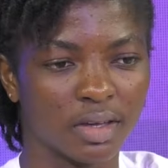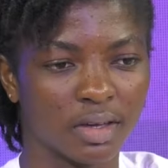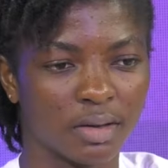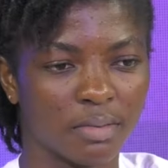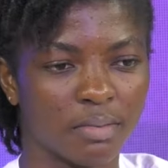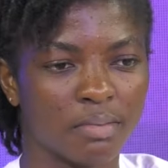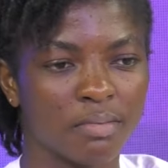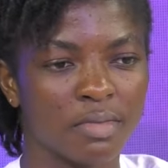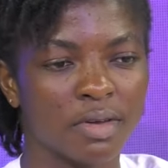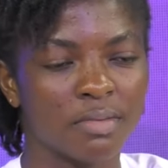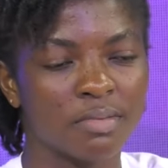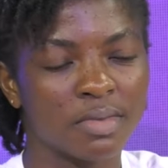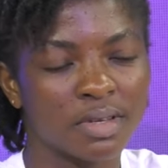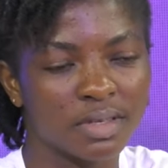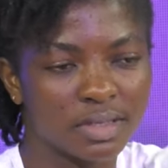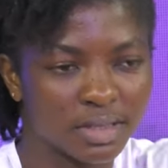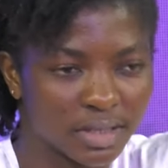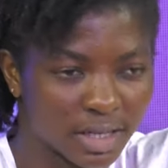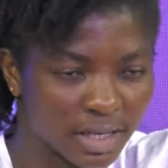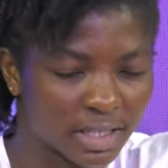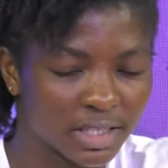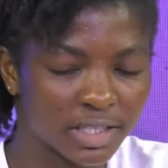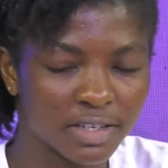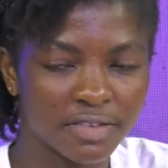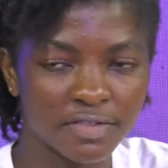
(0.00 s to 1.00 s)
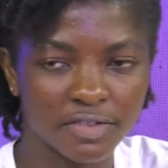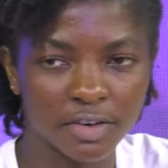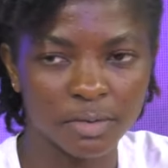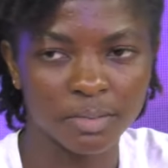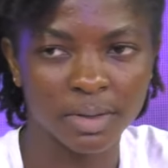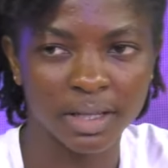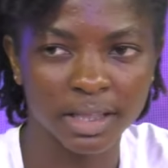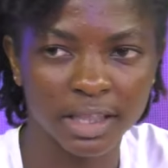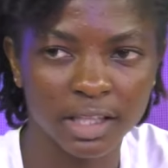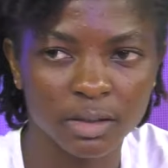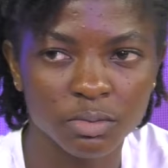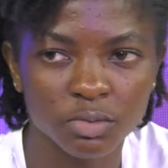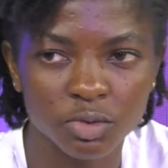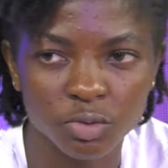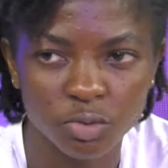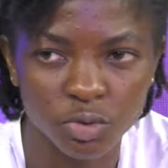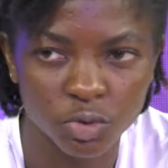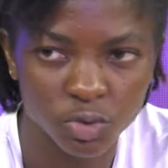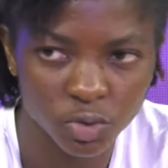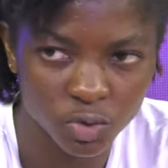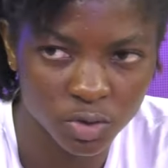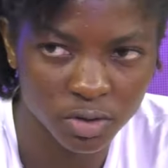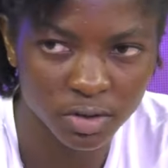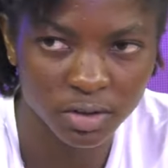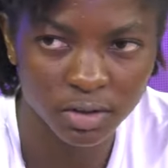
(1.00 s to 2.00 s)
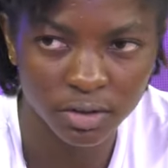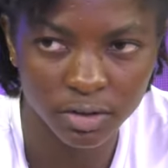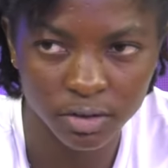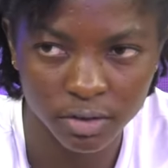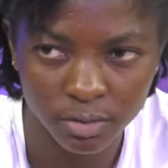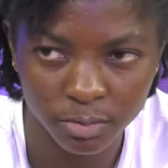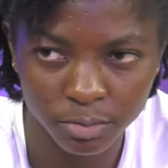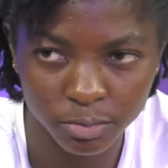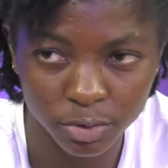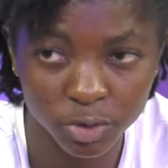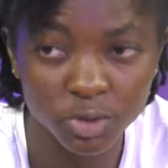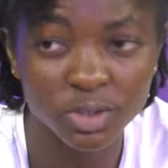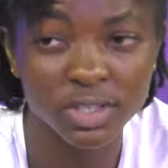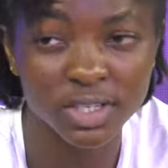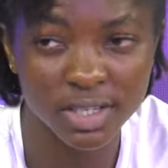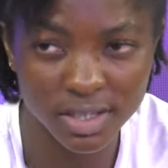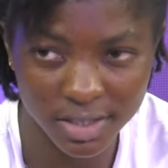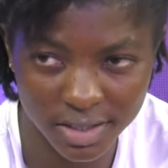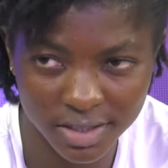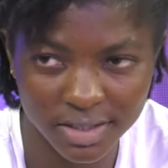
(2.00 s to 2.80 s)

Me me started from Atebubu. Atebubu.